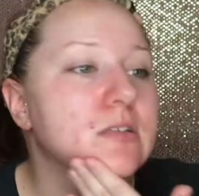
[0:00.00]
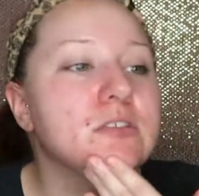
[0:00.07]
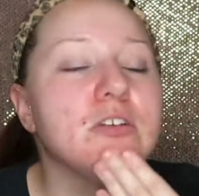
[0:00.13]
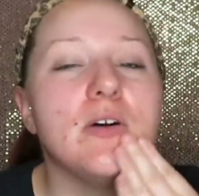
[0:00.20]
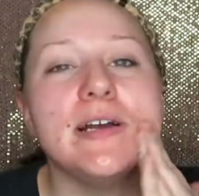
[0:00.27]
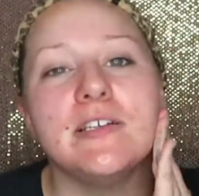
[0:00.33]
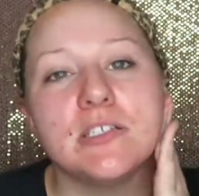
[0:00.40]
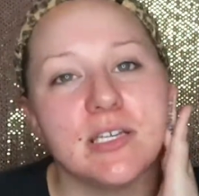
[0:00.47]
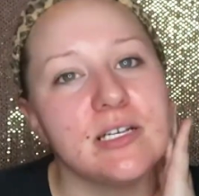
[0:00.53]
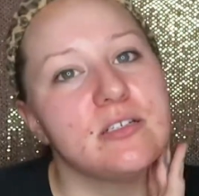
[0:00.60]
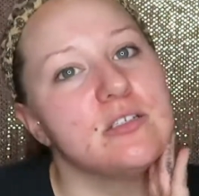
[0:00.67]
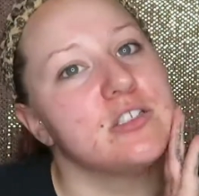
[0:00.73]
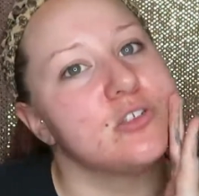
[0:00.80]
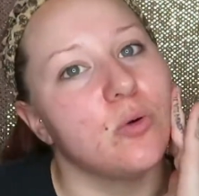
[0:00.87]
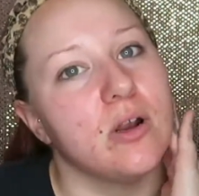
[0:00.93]
So I just like
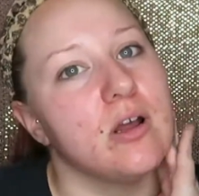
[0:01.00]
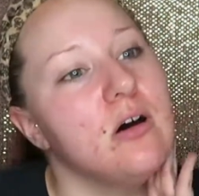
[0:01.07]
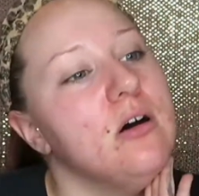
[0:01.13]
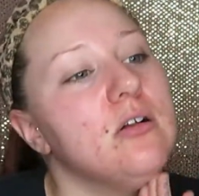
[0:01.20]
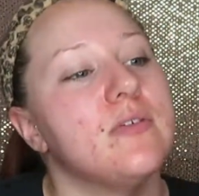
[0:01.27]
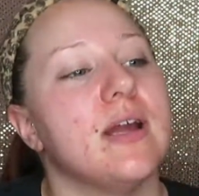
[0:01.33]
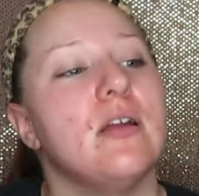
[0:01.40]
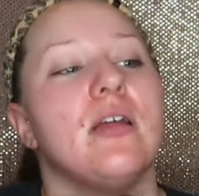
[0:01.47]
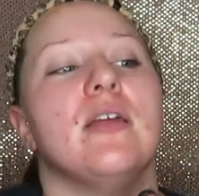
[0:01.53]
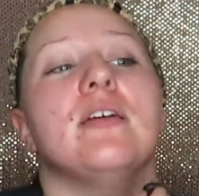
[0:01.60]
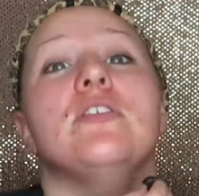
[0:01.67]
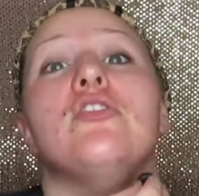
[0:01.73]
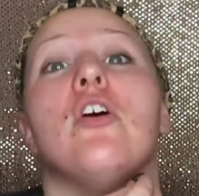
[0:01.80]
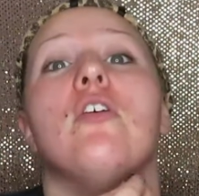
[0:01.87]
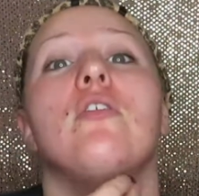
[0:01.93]
to squirt it all around, and
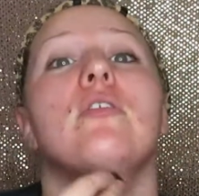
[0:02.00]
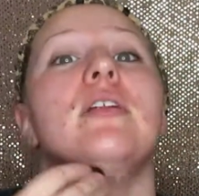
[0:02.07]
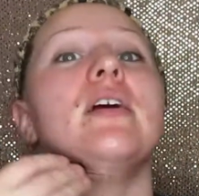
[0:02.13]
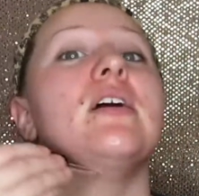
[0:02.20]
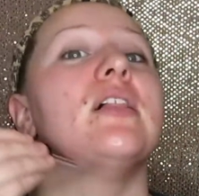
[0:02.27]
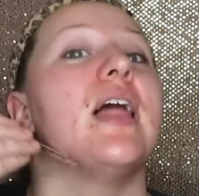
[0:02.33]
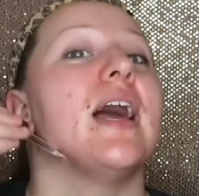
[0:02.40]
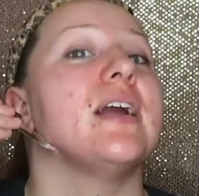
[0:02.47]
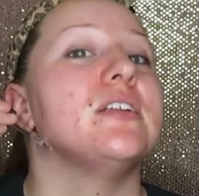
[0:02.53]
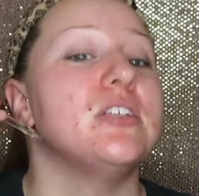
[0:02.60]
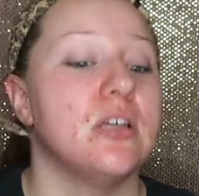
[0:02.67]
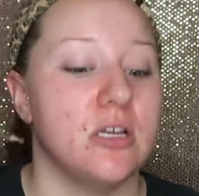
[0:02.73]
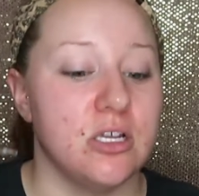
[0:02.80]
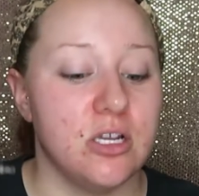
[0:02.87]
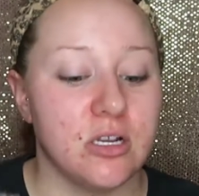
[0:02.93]
then don't
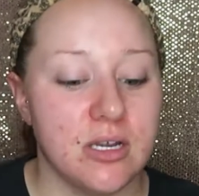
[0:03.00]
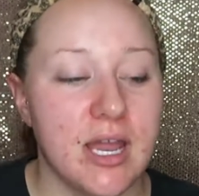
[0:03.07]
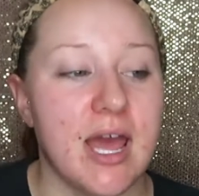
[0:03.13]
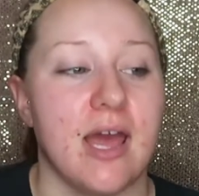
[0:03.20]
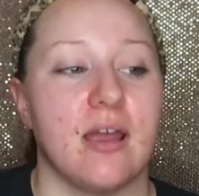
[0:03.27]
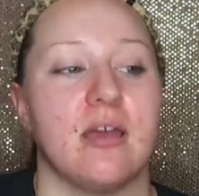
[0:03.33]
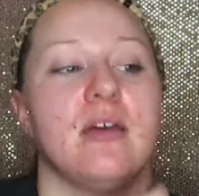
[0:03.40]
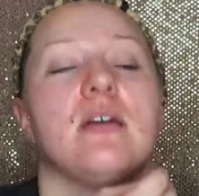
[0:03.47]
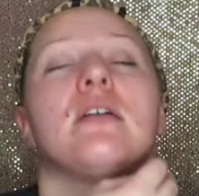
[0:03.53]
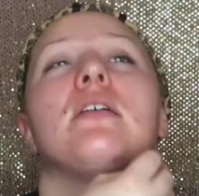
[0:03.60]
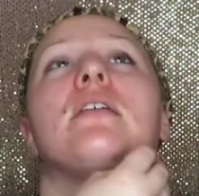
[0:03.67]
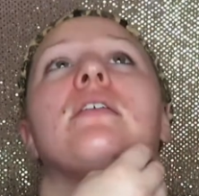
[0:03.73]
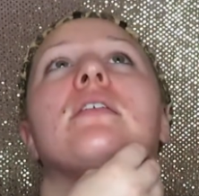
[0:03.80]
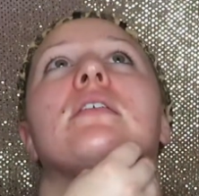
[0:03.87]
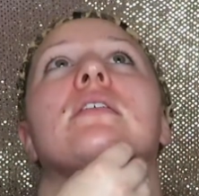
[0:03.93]
neglect your neck.
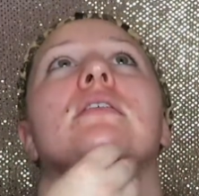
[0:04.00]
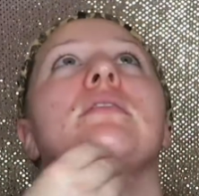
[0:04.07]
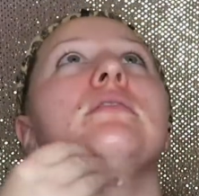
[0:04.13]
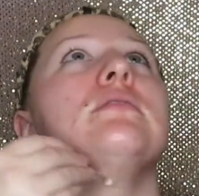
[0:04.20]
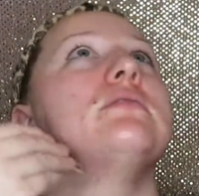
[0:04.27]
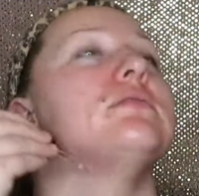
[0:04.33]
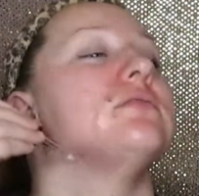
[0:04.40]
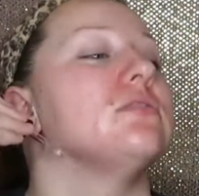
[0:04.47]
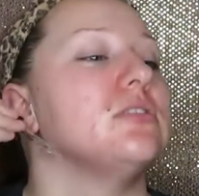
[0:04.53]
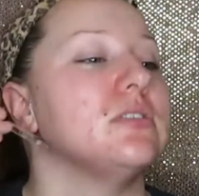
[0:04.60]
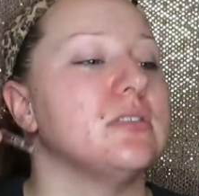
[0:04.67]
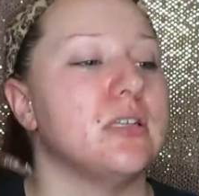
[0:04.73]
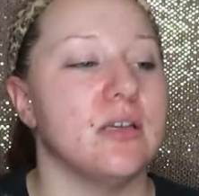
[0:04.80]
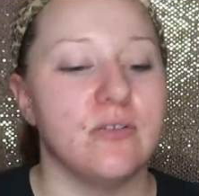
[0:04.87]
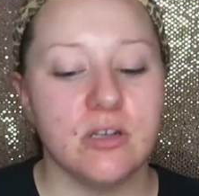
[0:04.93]
So
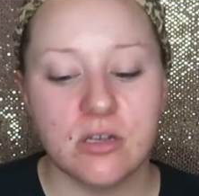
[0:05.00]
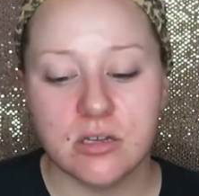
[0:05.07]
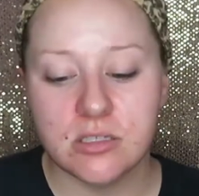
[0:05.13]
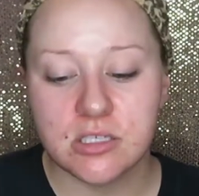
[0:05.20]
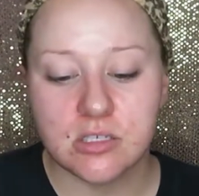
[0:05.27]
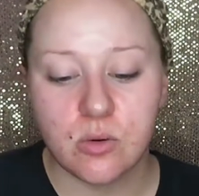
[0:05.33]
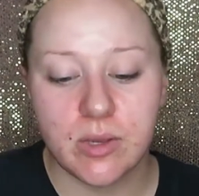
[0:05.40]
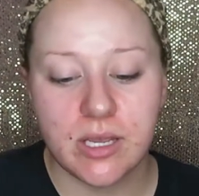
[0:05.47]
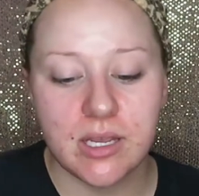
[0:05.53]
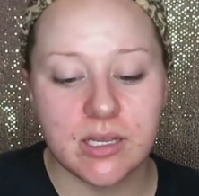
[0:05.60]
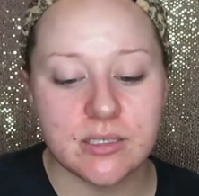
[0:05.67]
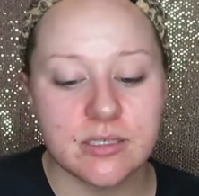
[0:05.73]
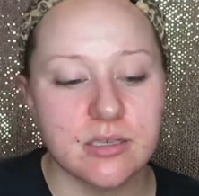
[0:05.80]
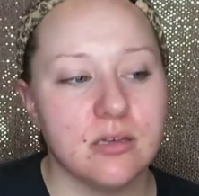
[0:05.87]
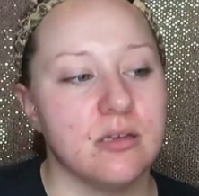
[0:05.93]
just give it a good
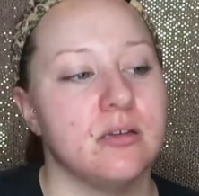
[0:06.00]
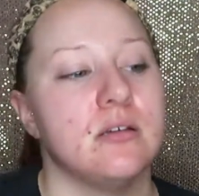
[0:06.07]
squeeze